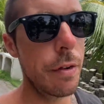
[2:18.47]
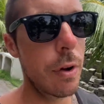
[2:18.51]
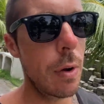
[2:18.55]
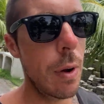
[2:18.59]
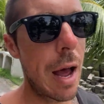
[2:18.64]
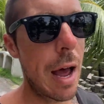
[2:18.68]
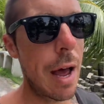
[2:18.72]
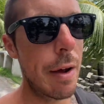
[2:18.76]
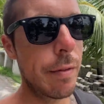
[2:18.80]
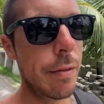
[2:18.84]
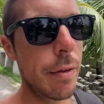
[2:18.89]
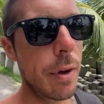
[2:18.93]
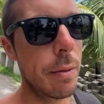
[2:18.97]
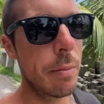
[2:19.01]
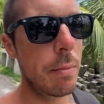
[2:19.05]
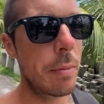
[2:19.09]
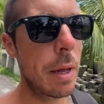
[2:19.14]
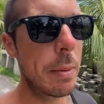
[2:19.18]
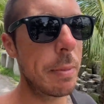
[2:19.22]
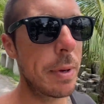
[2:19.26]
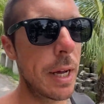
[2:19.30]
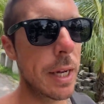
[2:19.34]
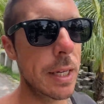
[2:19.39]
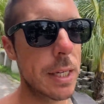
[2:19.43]
you have
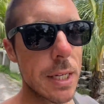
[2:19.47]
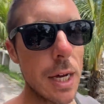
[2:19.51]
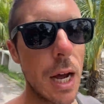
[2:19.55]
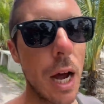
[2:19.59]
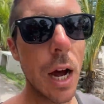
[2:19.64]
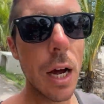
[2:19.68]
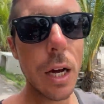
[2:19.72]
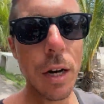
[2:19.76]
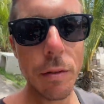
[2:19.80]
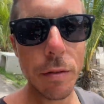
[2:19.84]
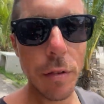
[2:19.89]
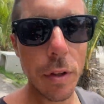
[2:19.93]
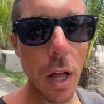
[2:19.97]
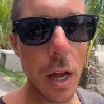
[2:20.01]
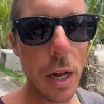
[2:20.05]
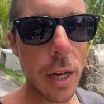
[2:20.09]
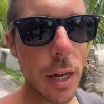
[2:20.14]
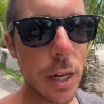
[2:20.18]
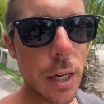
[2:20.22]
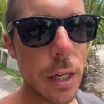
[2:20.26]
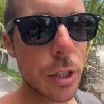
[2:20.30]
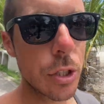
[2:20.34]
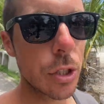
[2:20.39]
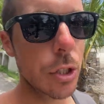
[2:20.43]
maybe a ton of
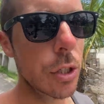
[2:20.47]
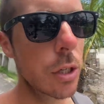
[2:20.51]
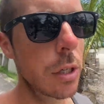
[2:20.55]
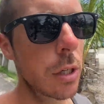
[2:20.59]
luggage.